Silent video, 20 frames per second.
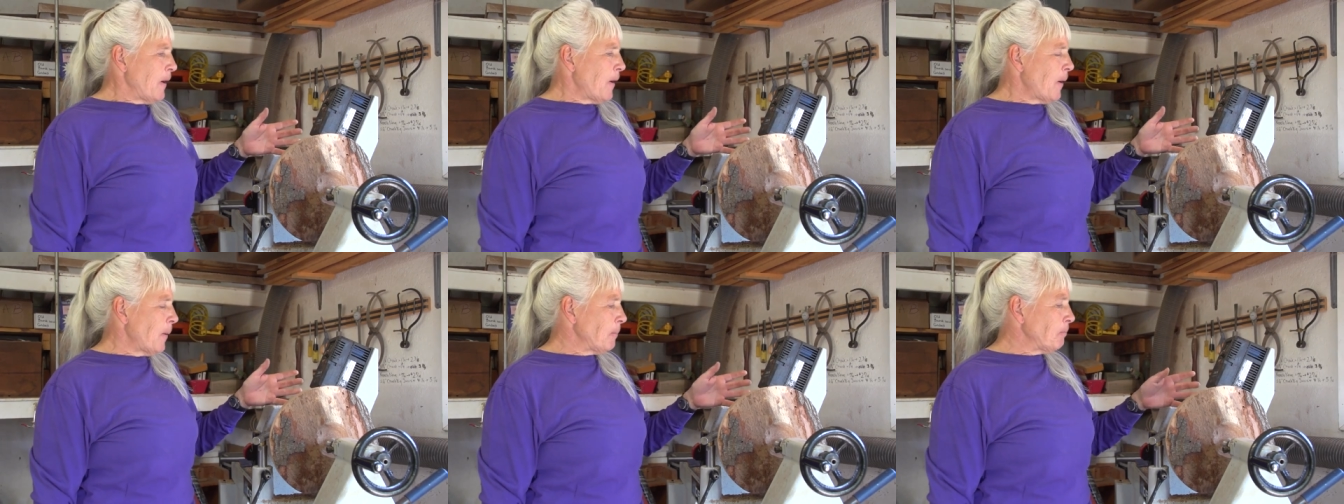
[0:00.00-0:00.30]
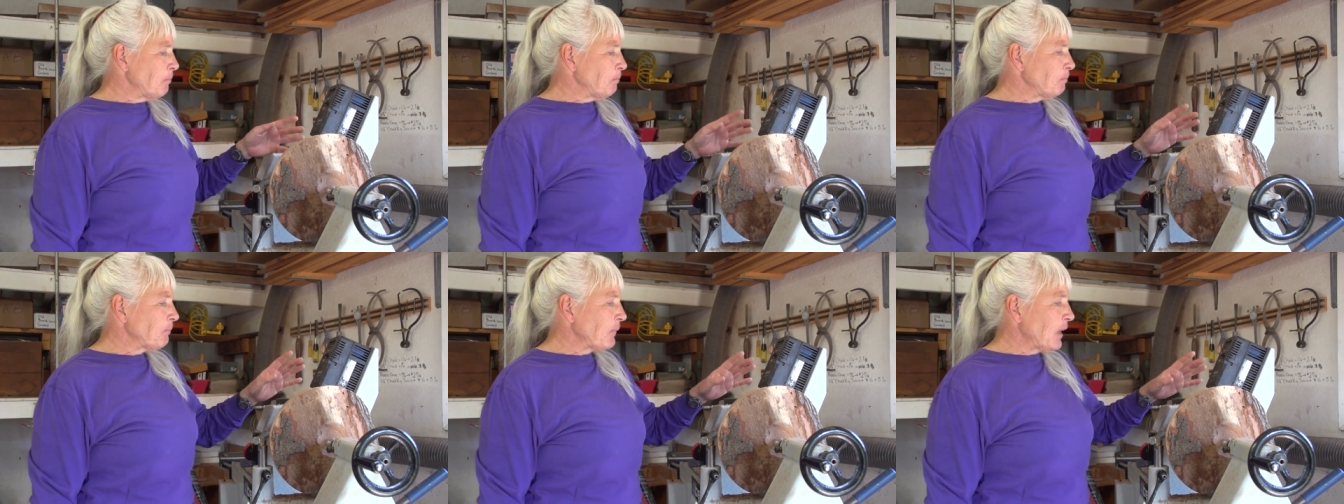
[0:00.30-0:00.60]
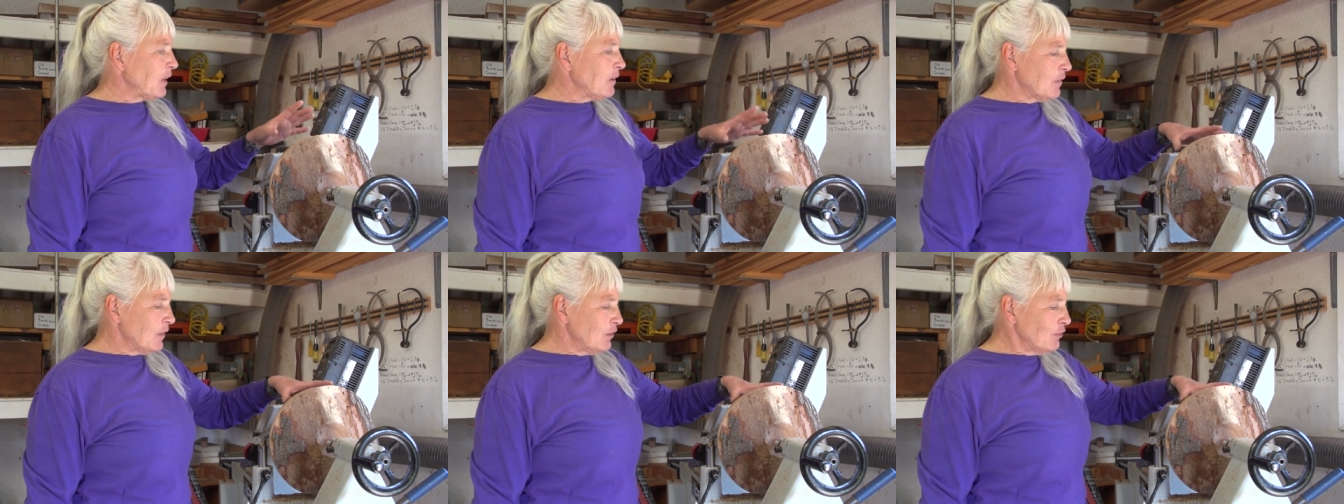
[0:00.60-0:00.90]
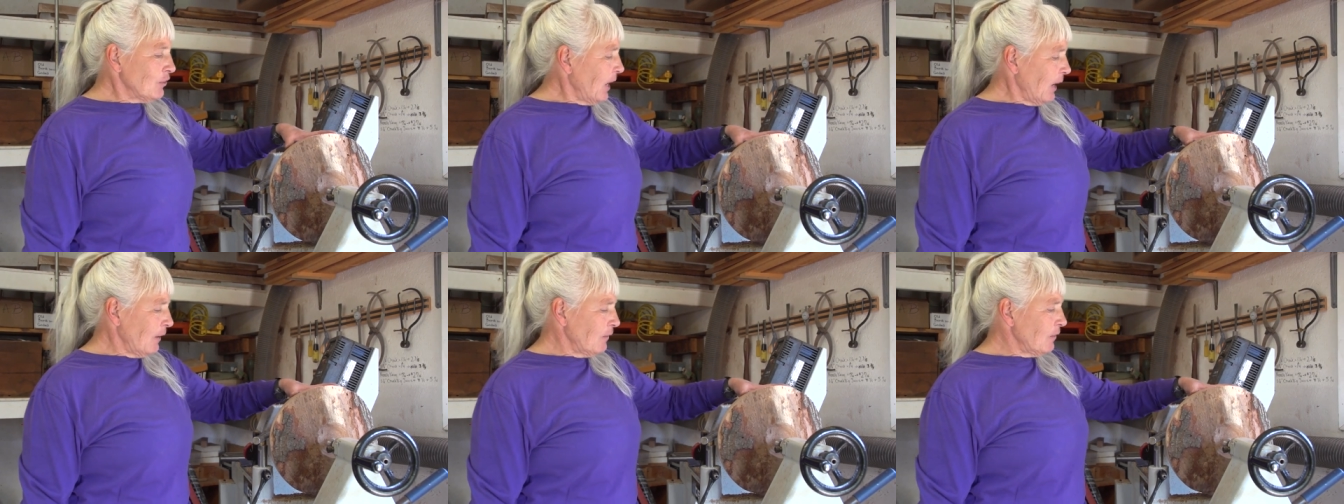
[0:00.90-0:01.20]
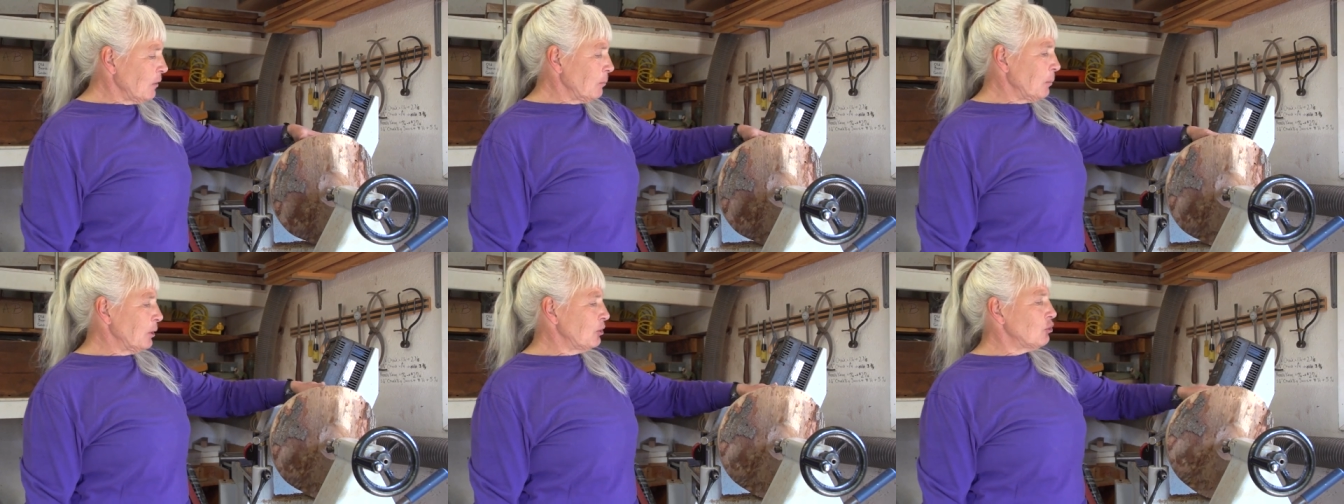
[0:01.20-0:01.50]
Um, this has
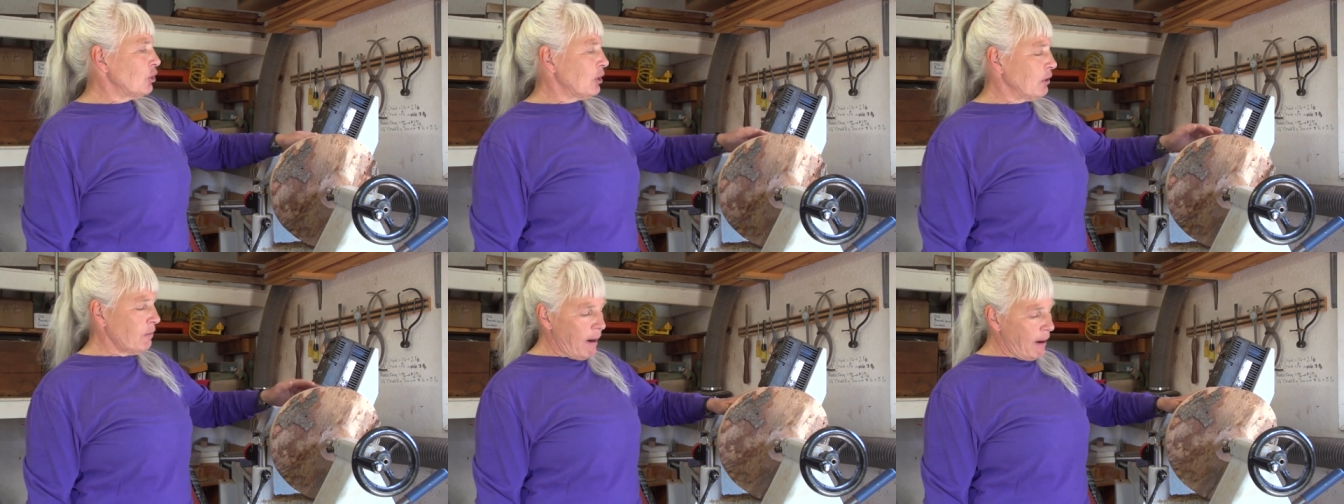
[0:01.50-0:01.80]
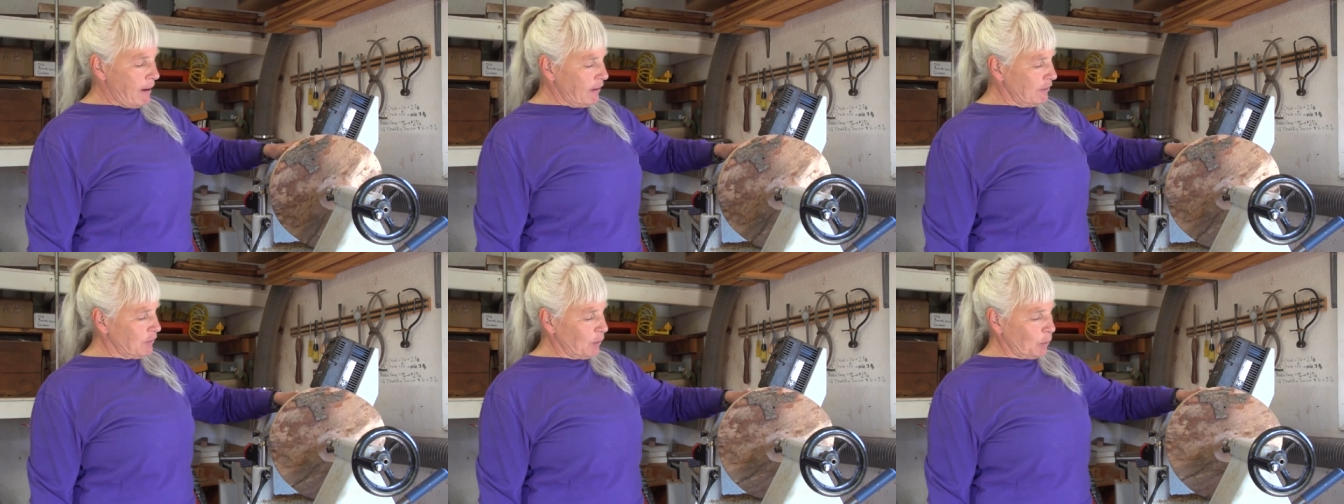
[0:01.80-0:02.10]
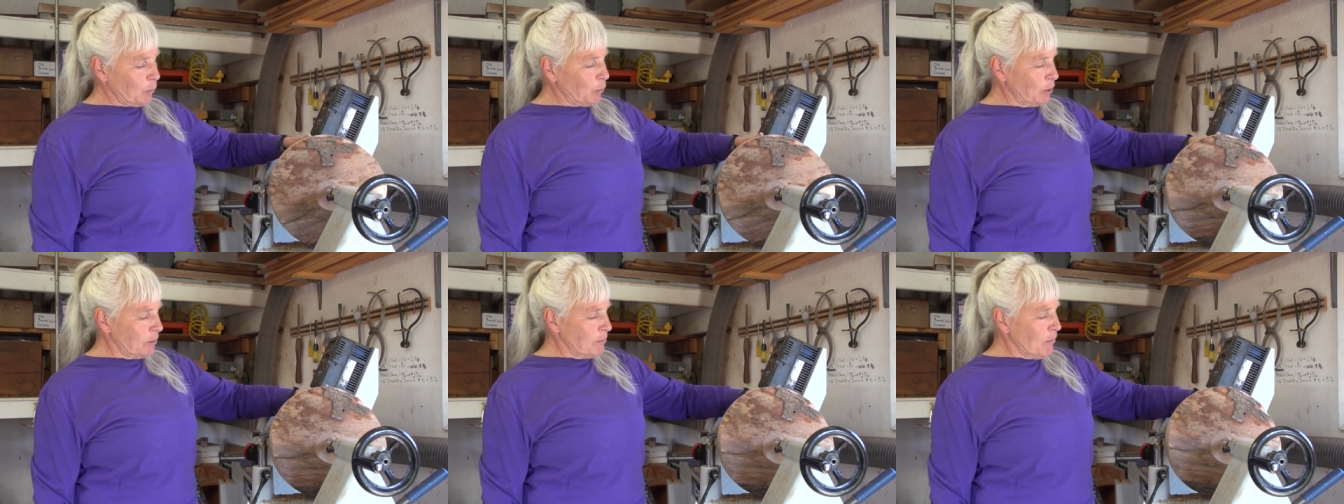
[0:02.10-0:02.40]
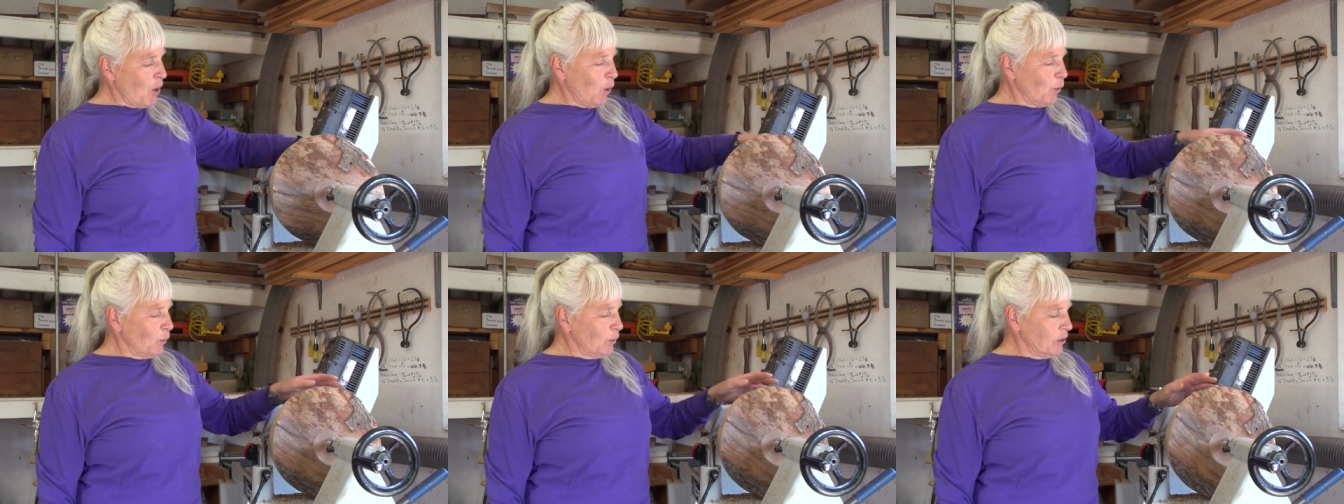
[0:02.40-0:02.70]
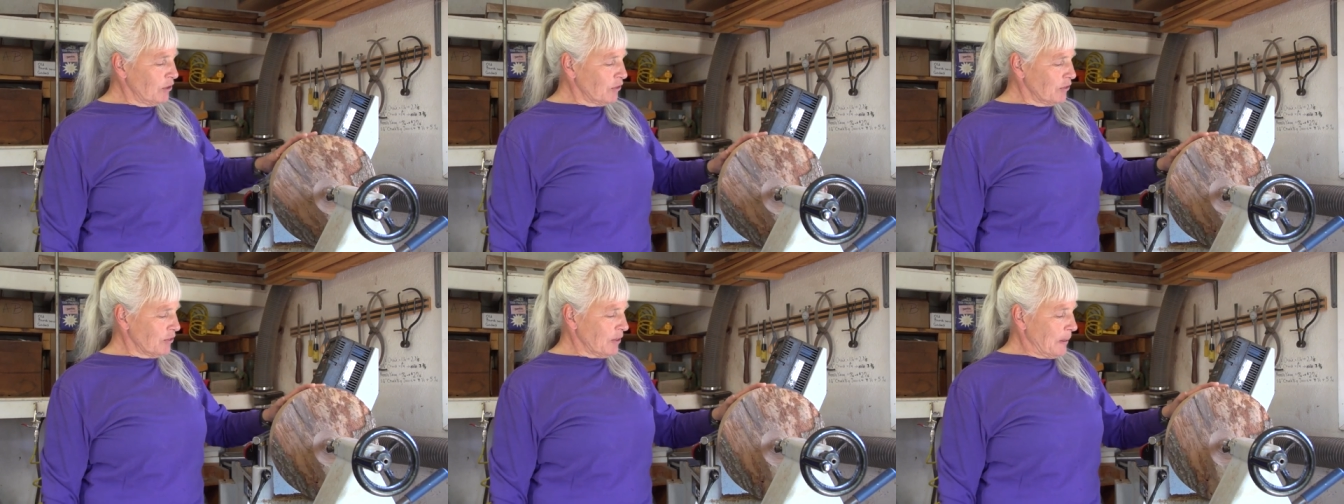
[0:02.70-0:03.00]
a bunch of cracks and
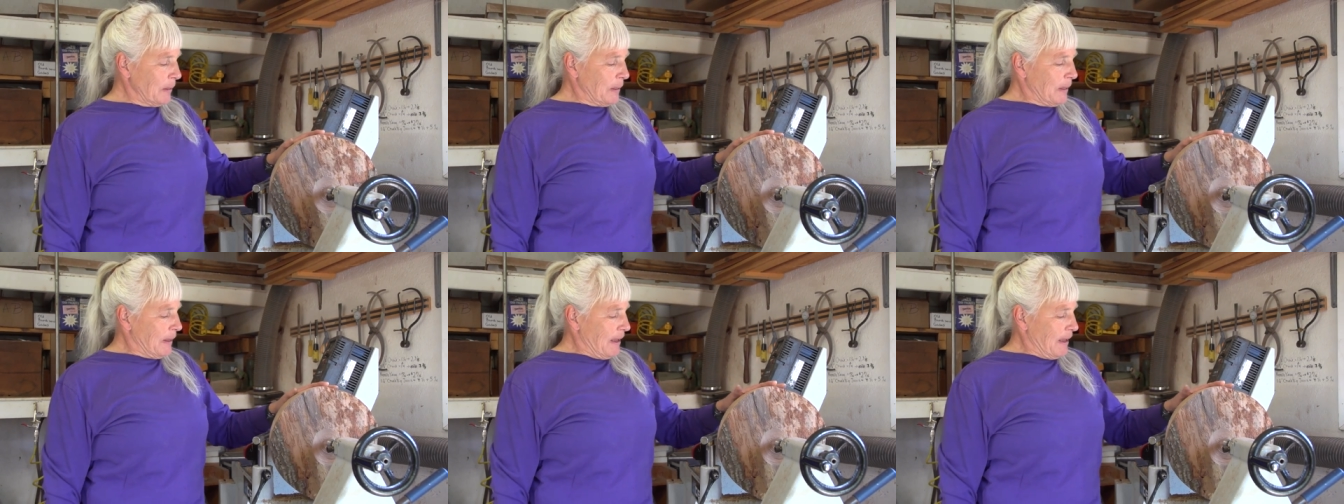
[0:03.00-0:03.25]
wormholes,